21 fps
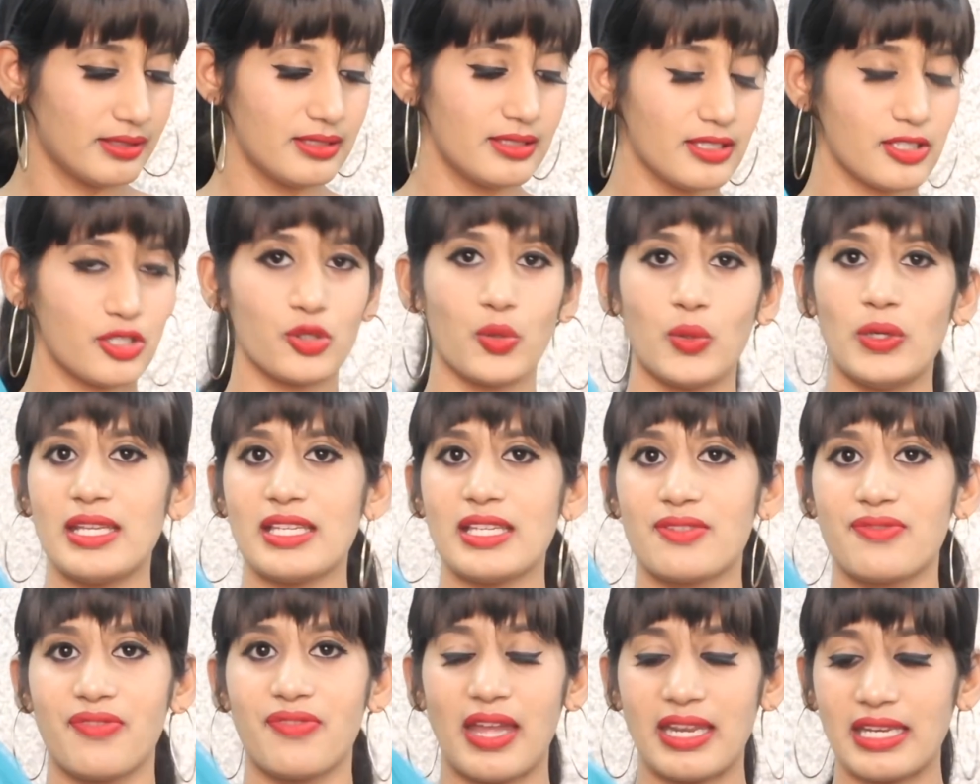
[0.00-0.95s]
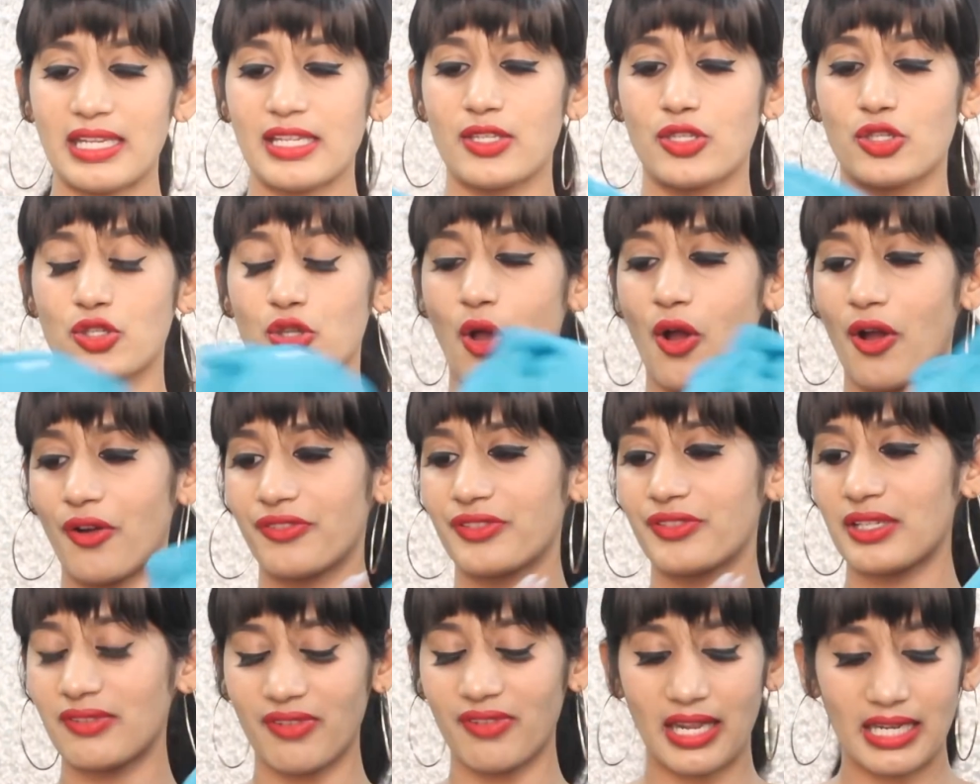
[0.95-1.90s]
the choli is very
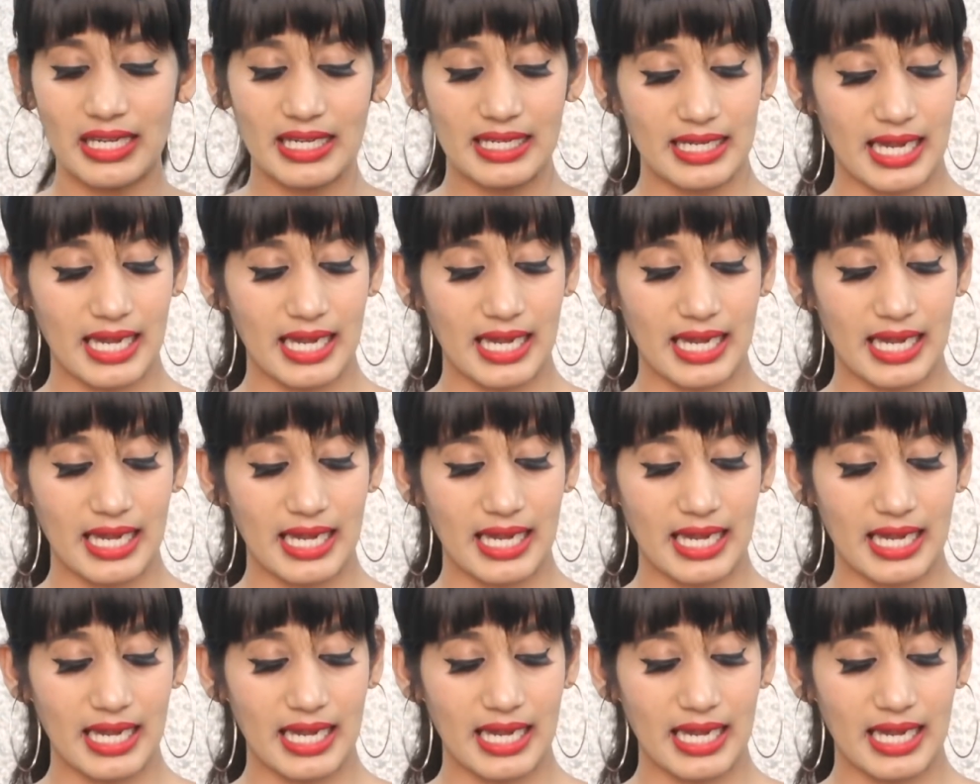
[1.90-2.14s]
soft and very